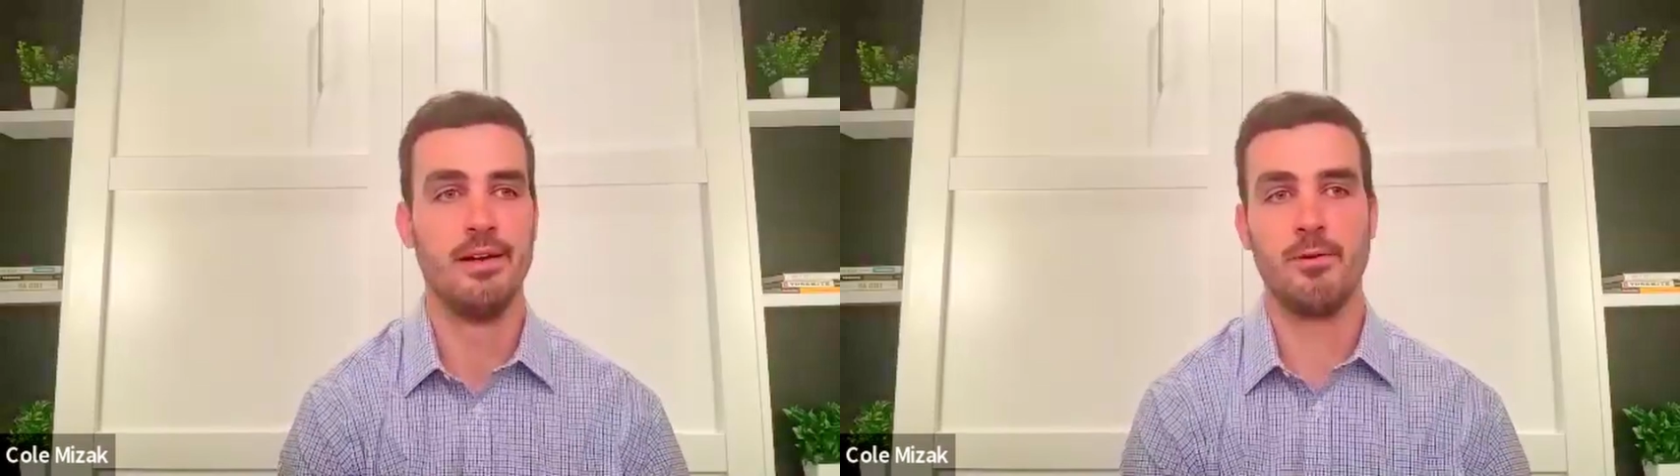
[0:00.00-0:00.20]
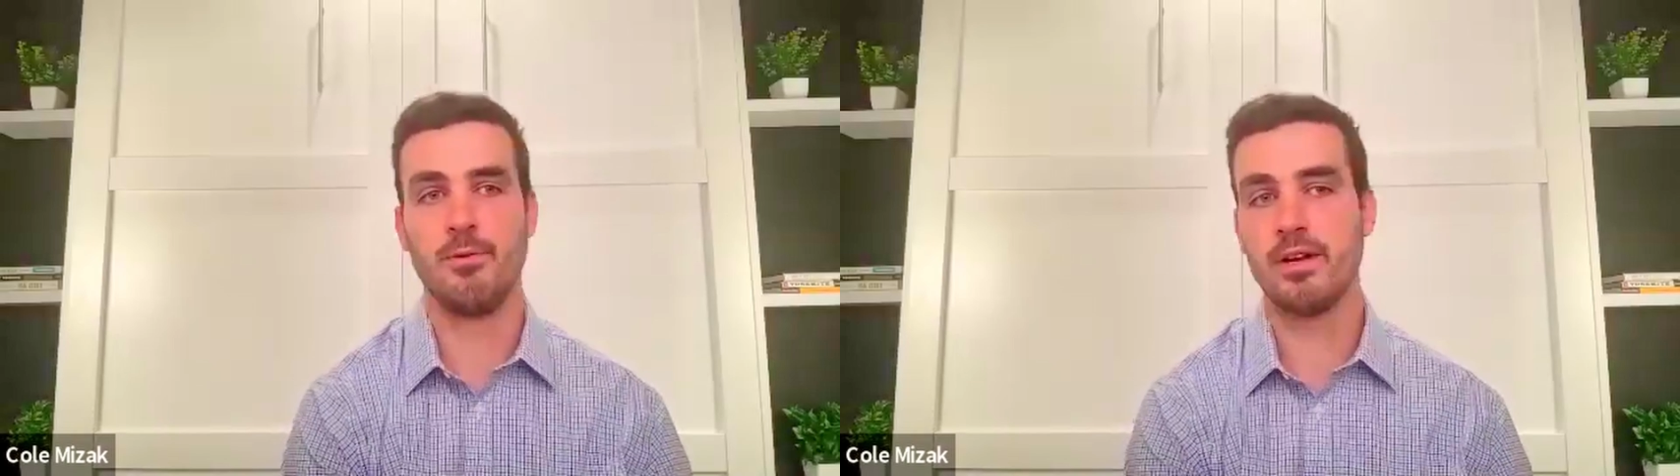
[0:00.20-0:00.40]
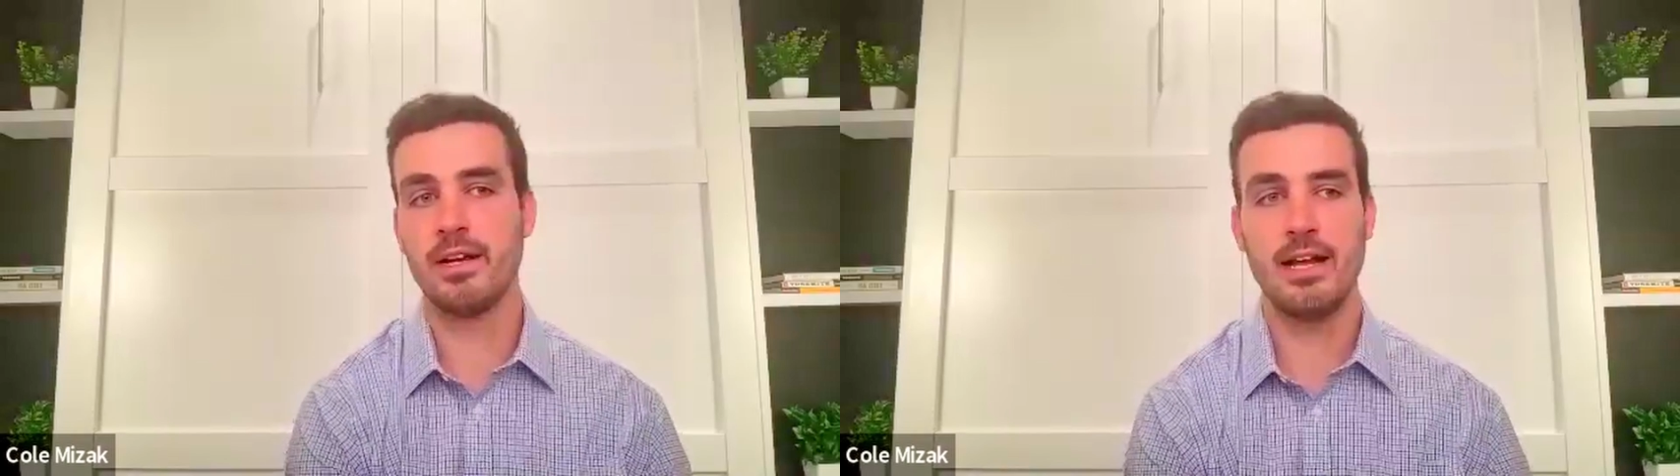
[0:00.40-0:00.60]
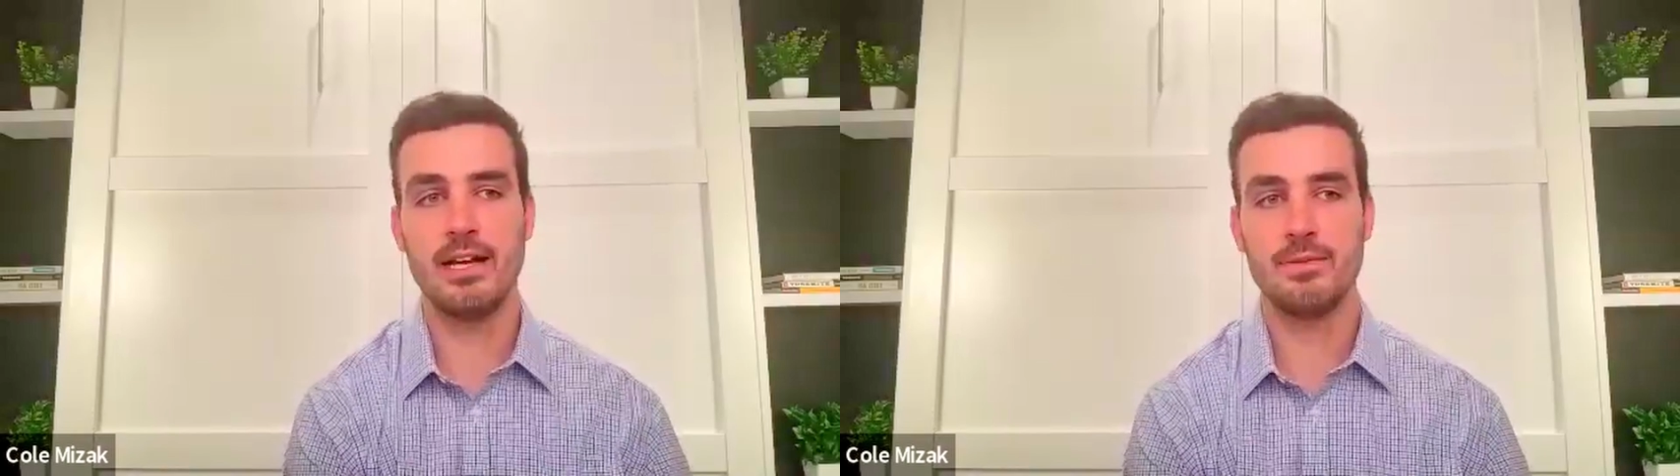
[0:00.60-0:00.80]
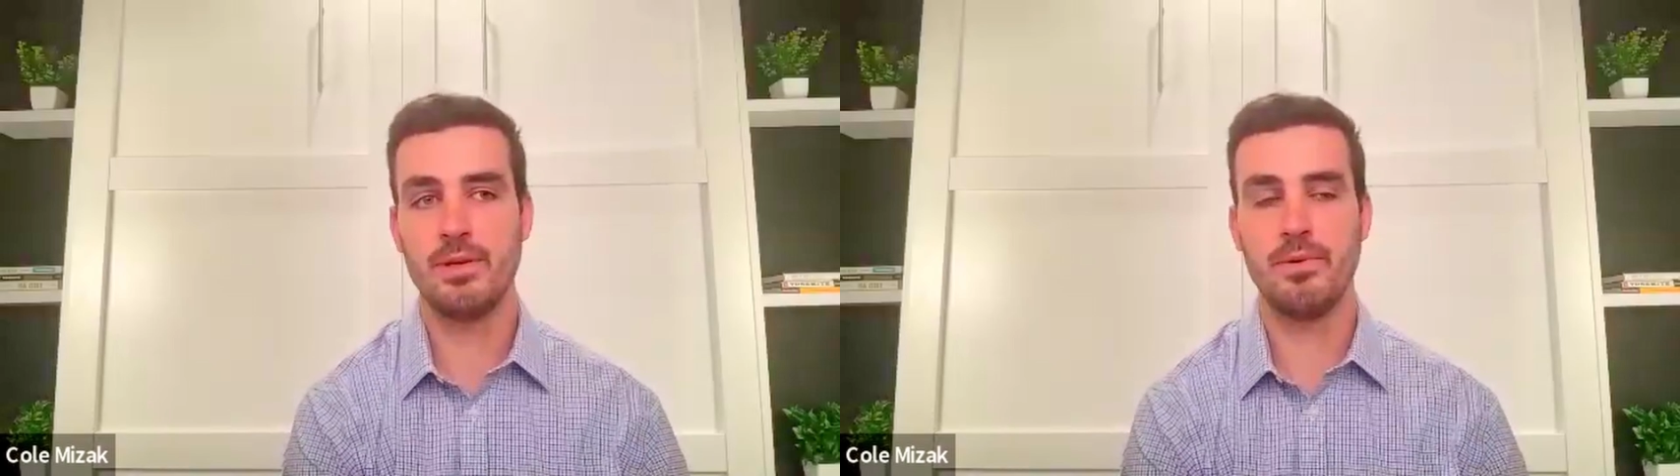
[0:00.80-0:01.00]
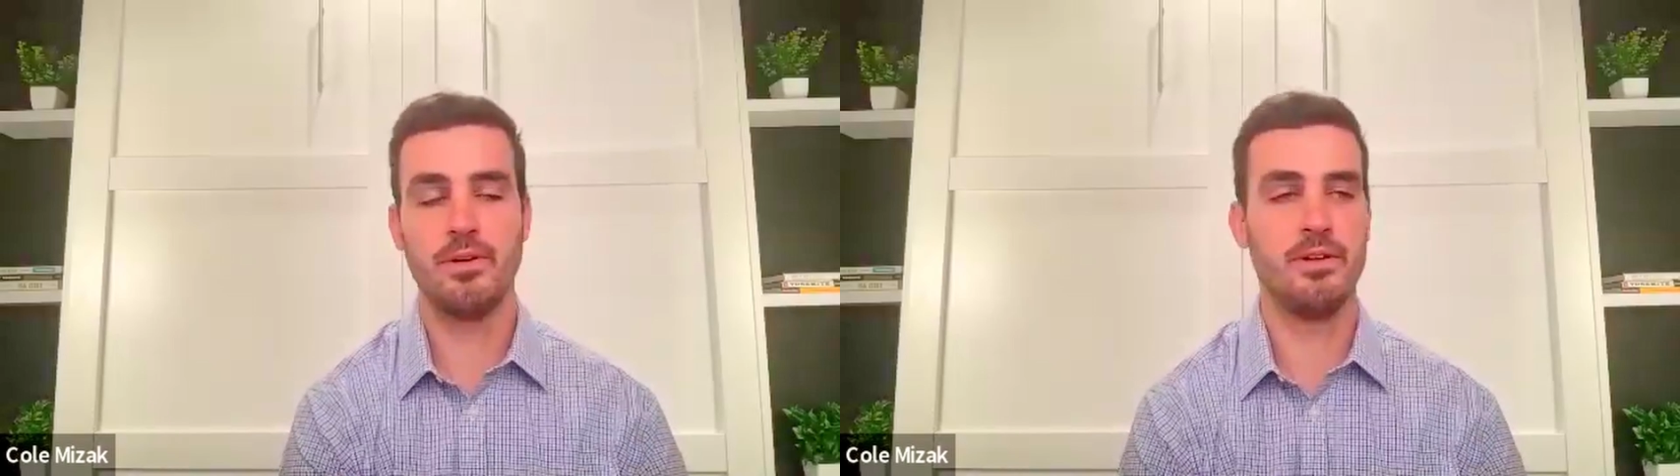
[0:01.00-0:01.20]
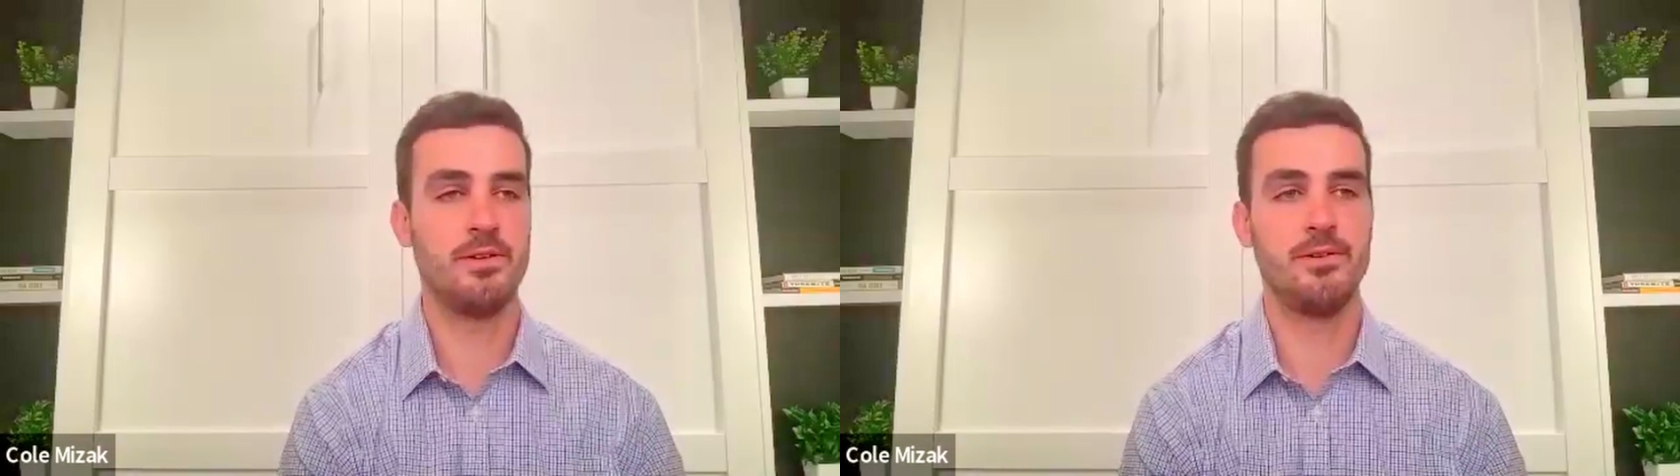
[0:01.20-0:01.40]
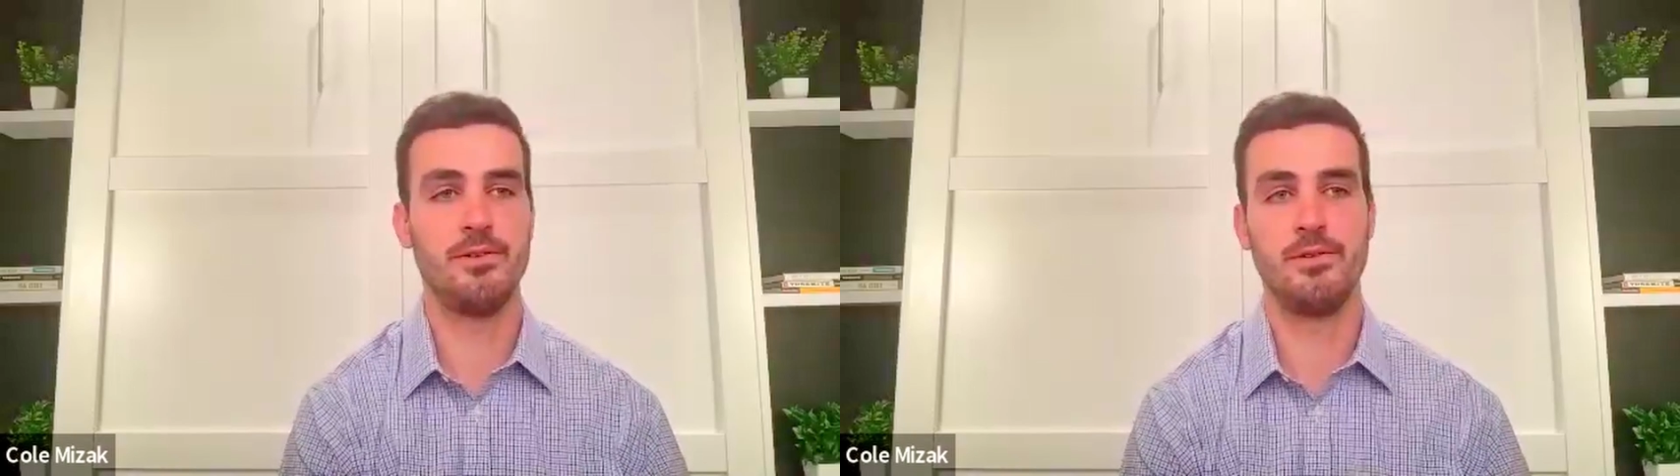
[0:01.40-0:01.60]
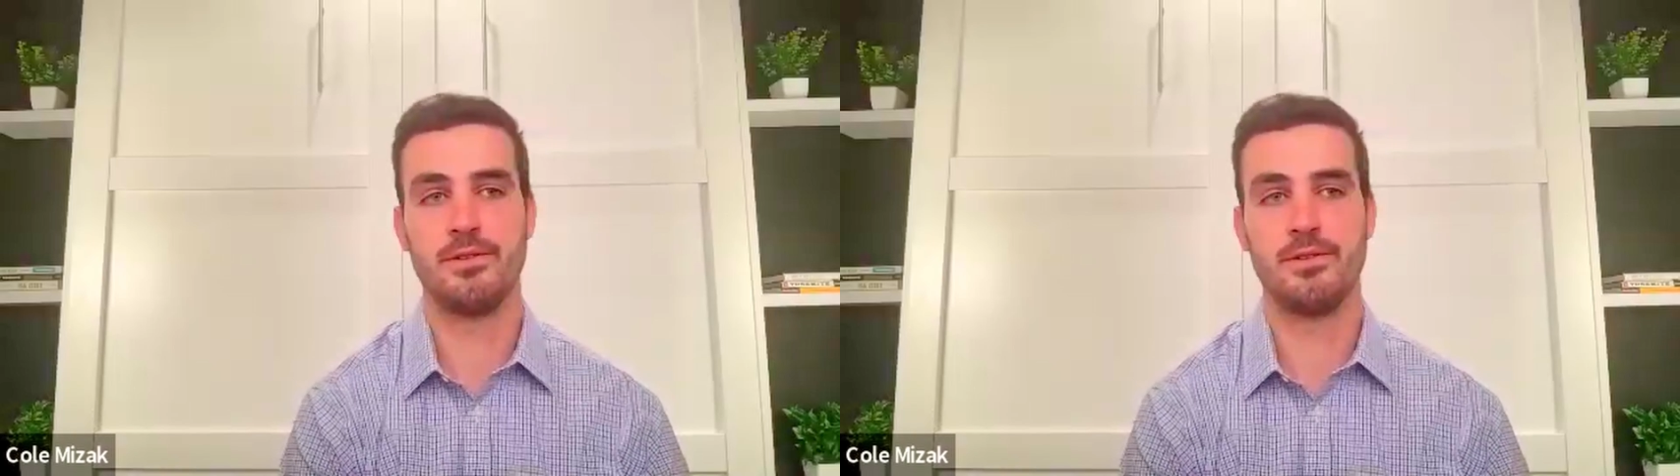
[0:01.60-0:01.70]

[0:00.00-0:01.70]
working class people who